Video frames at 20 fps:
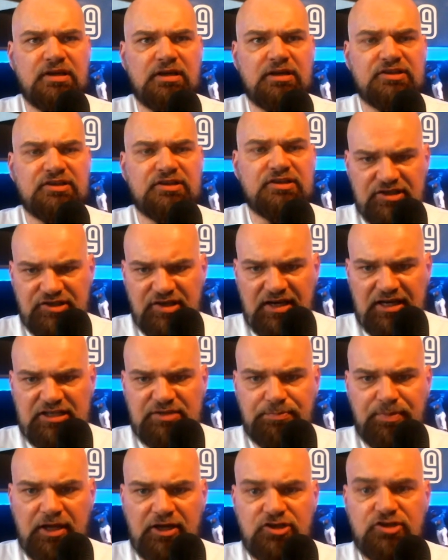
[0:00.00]
6 innings
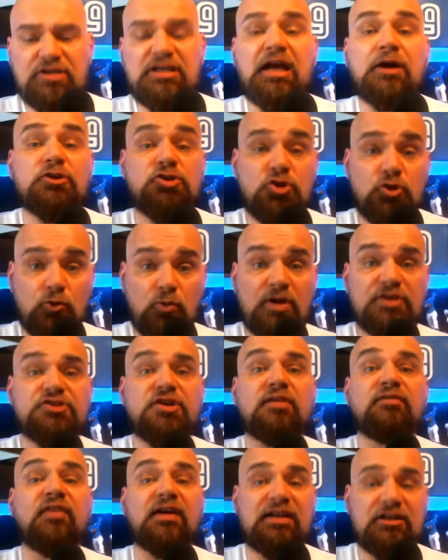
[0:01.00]
pitched. Yeah, 2 runs on
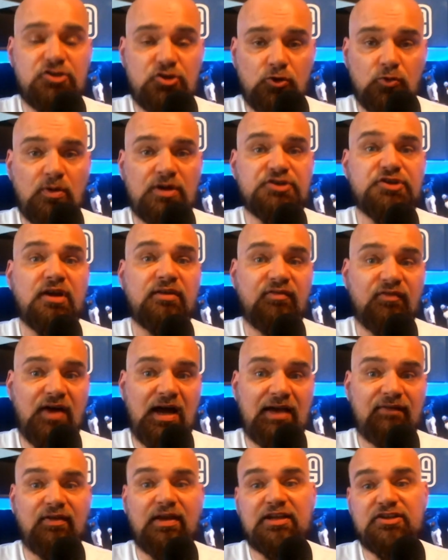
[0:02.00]

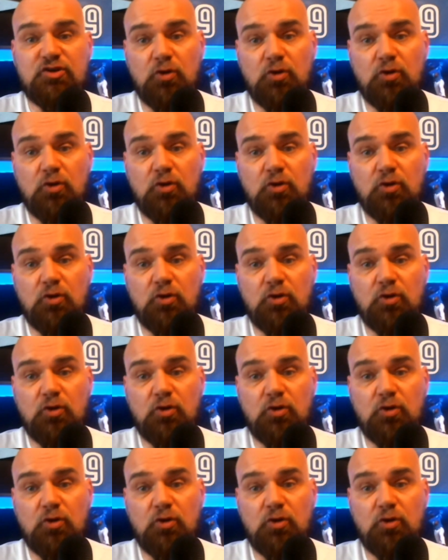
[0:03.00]
5 hits